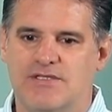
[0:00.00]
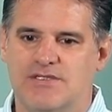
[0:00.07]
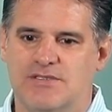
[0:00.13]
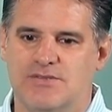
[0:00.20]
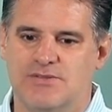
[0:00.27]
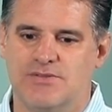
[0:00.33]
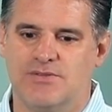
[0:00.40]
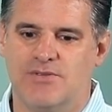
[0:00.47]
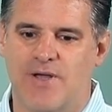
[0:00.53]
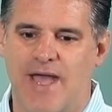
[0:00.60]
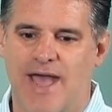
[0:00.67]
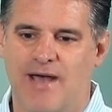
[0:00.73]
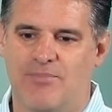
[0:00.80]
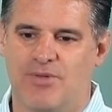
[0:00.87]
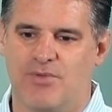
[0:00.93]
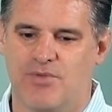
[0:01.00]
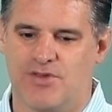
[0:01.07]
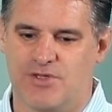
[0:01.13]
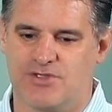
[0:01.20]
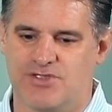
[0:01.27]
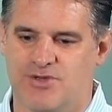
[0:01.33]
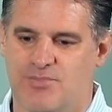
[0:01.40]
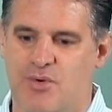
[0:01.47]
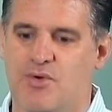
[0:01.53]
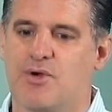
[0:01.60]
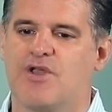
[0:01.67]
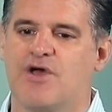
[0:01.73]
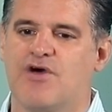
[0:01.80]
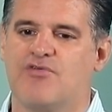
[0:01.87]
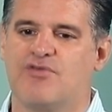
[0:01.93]
to happen with a support
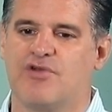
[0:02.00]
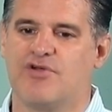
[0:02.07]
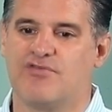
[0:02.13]
of or